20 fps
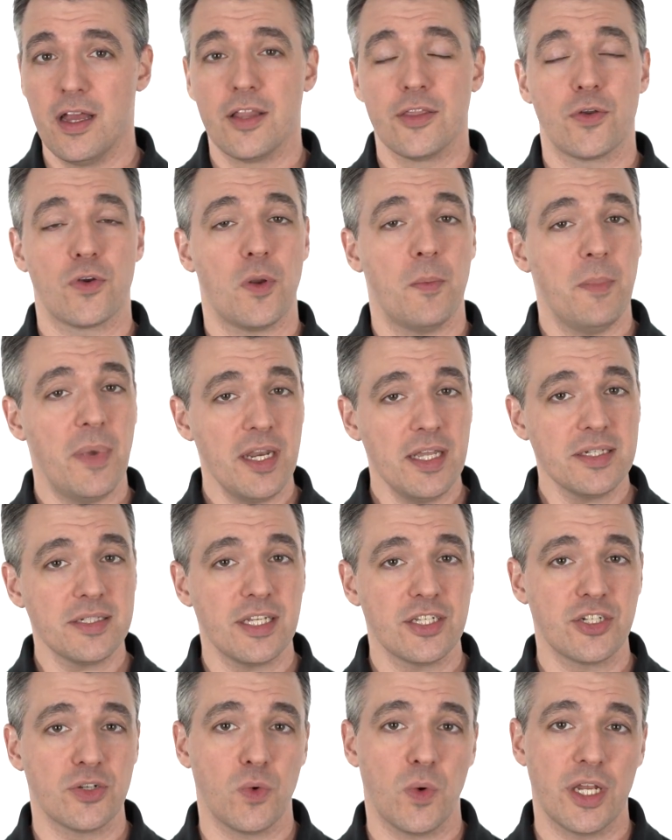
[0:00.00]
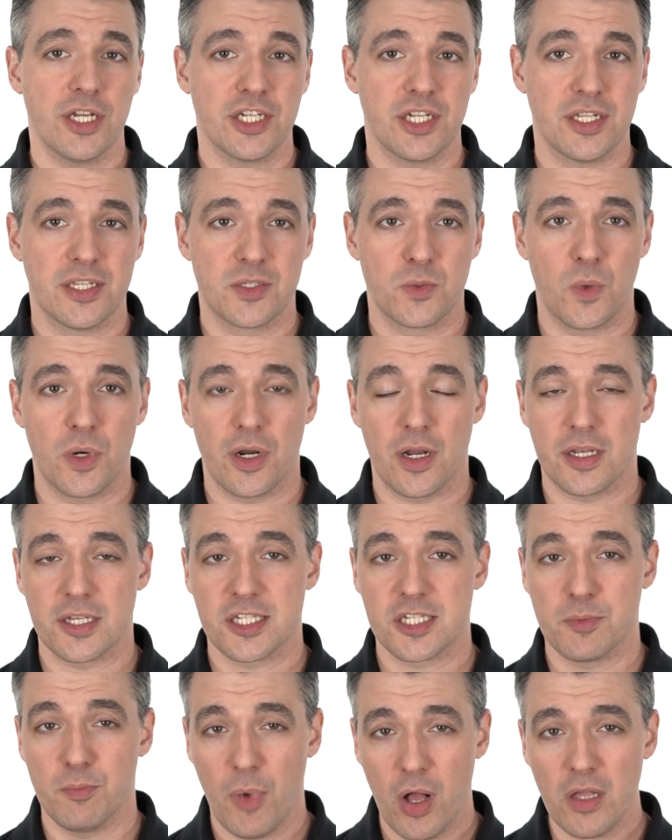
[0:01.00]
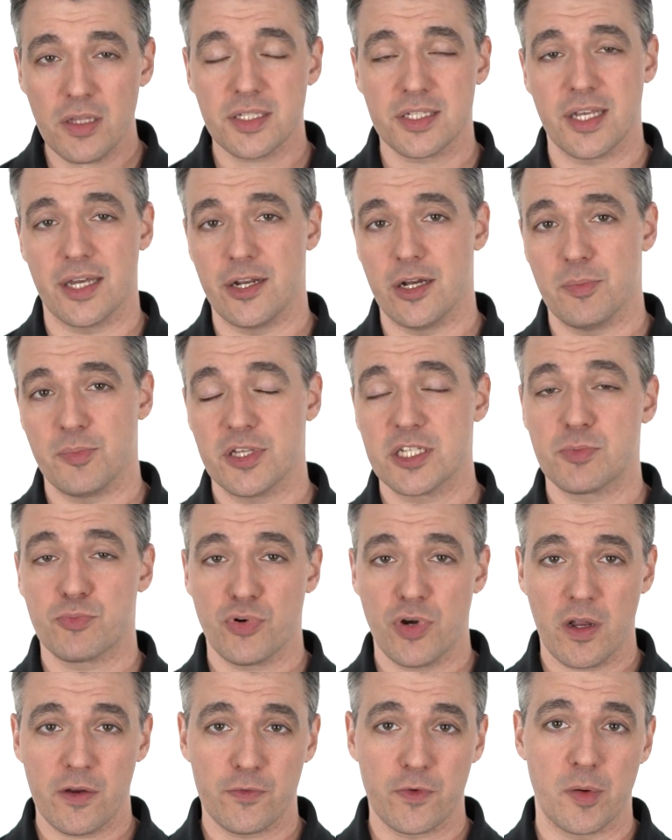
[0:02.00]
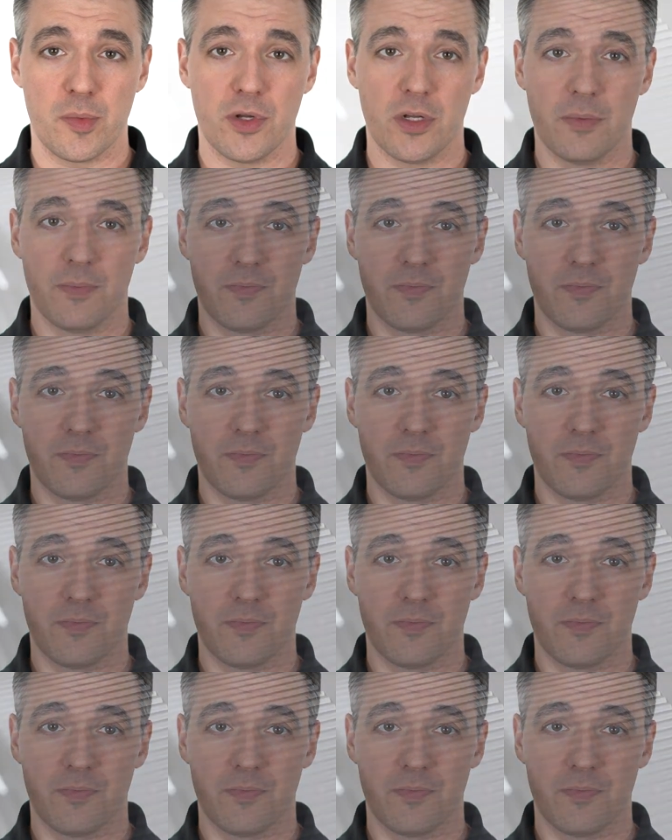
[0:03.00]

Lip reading: there are many situations where a small setup is preferable.